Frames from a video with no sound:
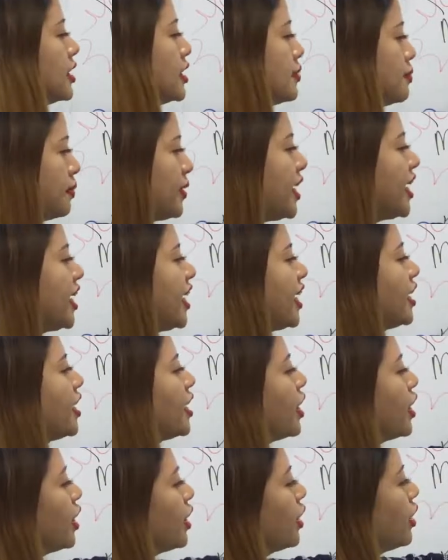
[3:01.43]
The
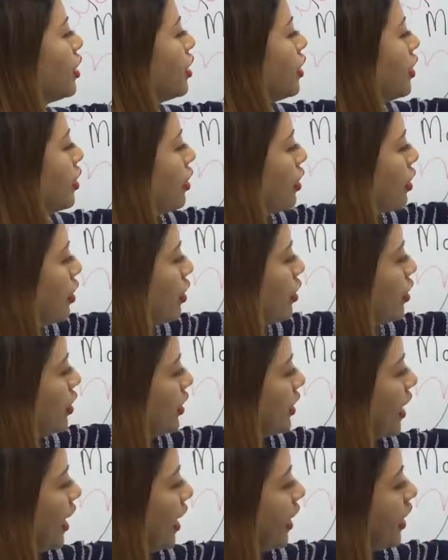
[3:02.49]
speed,
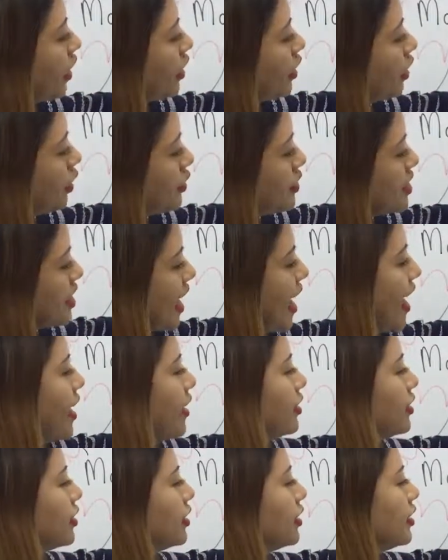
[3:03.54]
okay, close
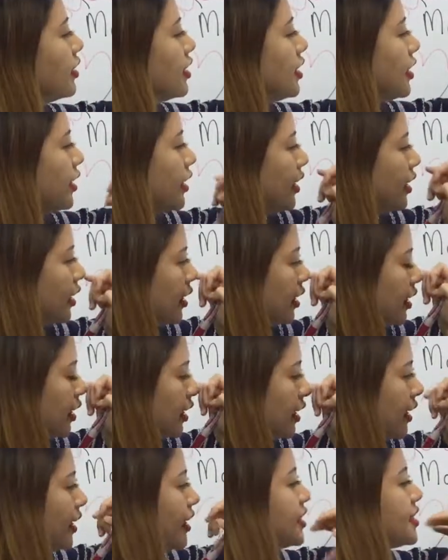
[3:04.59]
that,
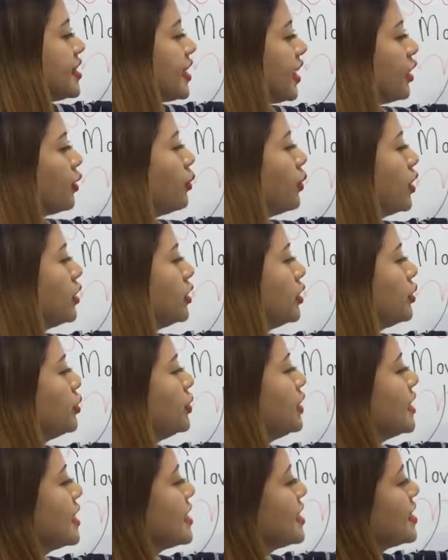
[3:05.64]
is equal
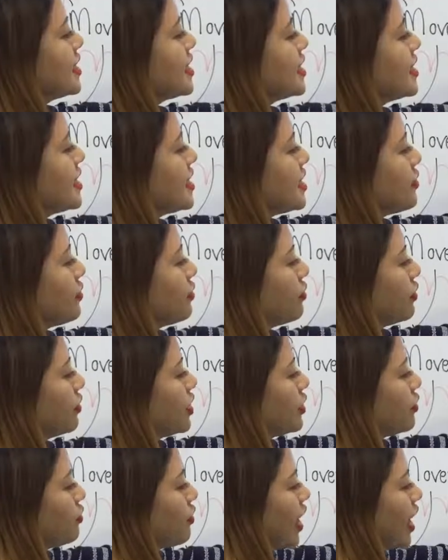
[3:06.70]
to distance
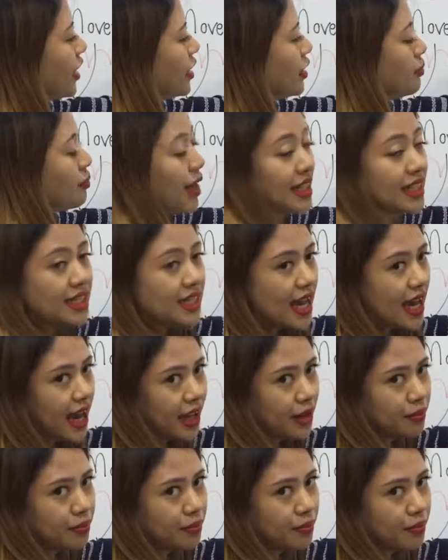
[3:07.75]
divided by
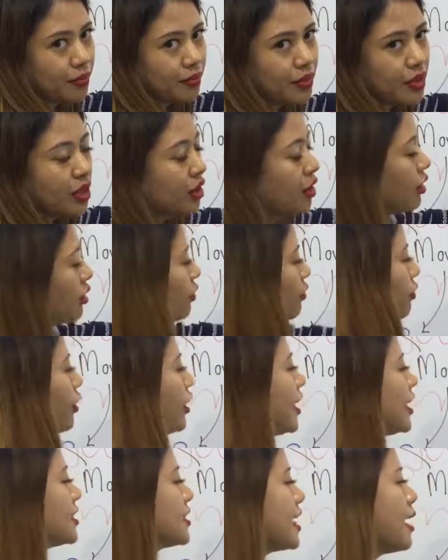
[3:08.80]
time.
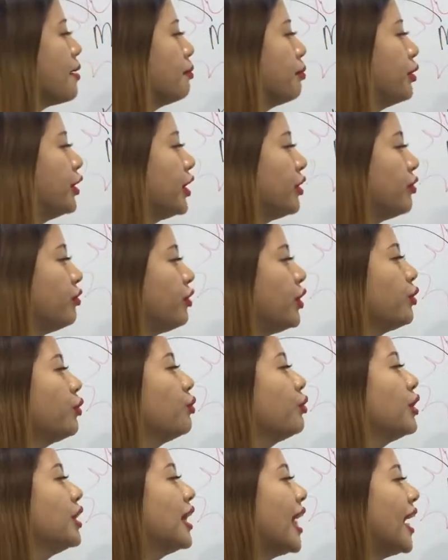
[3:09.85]
For example, if
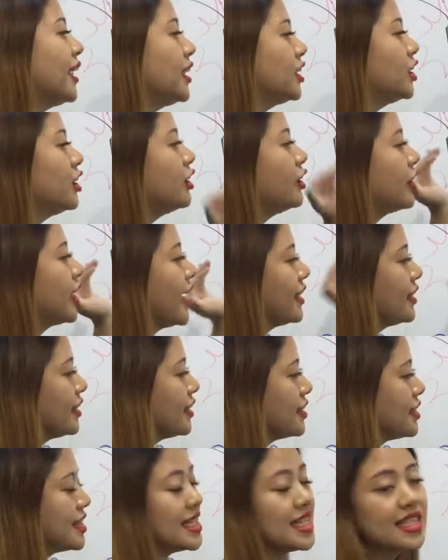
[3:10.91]
we would like to look
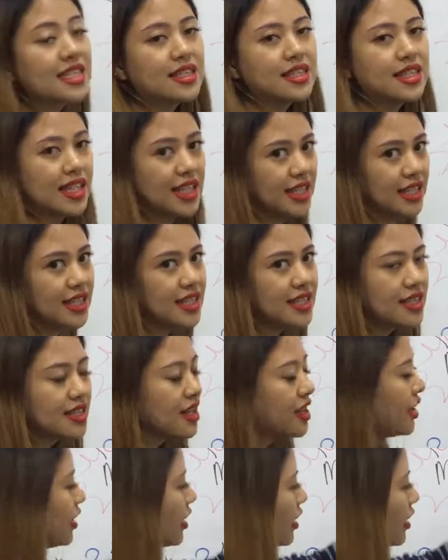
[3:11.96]
at the distance,